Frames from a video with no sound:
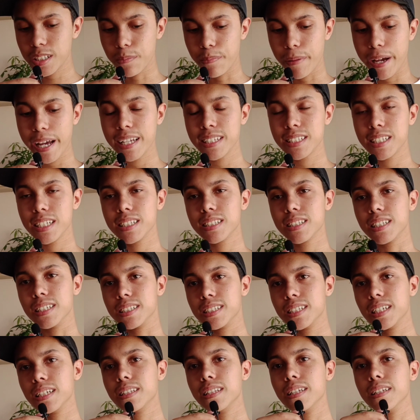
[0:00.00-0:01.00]
Manchester
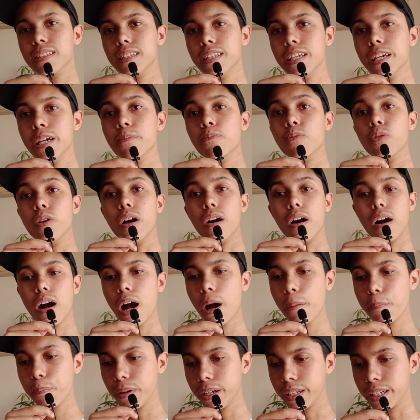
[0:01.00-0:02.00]
City team we are
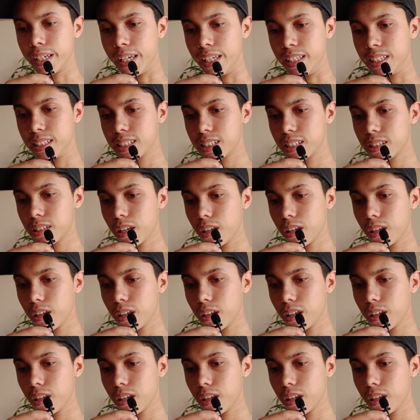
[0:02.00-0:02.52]
up against